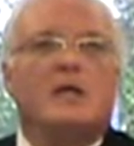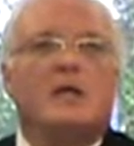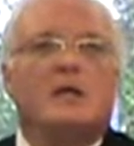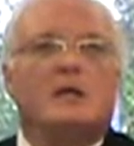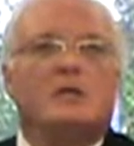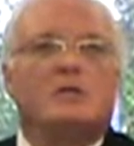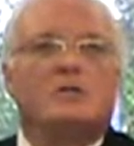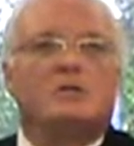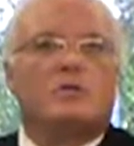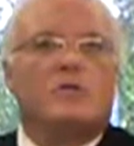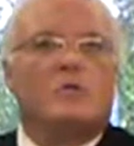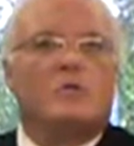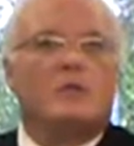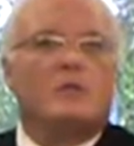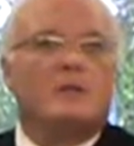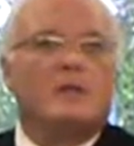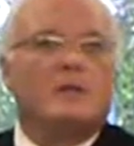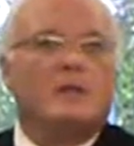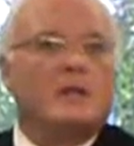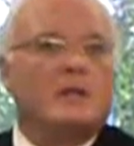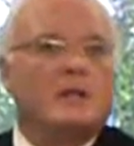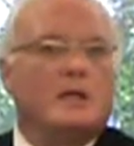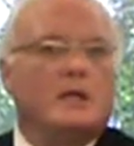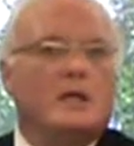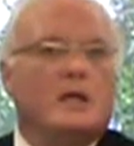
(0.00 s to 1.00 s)
is going to be
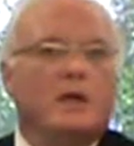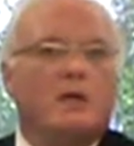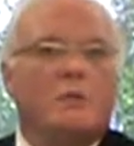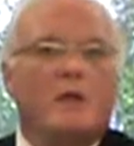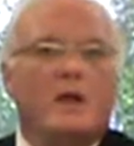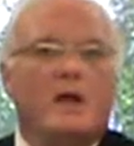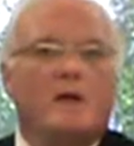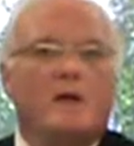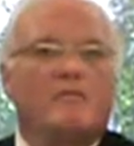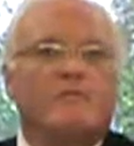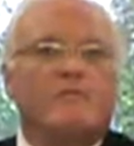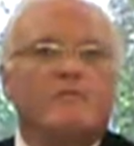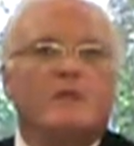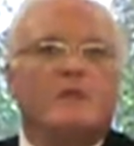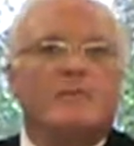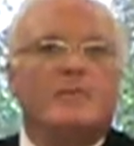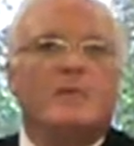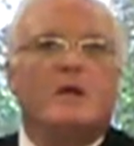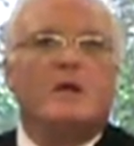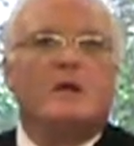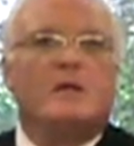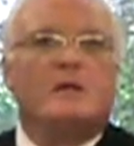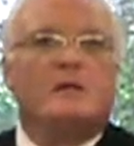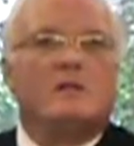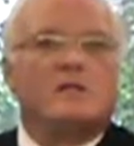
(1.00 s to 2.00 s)
getting away from
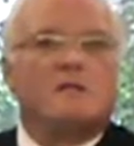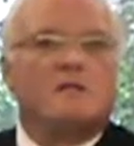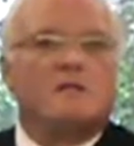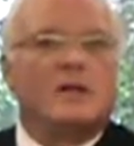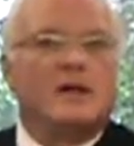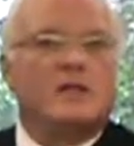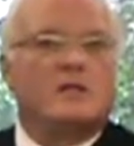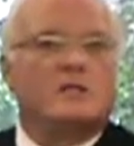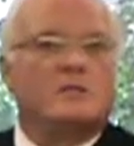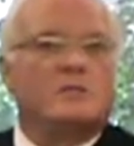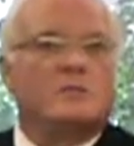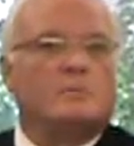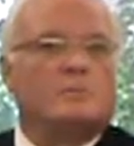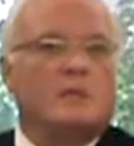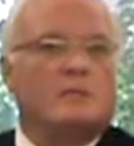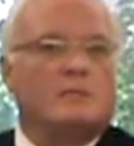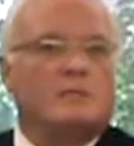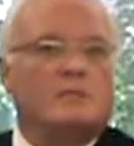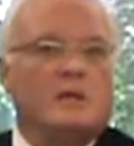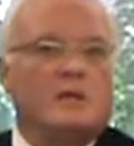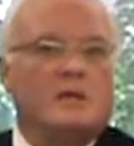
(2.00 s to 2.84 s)
the flexible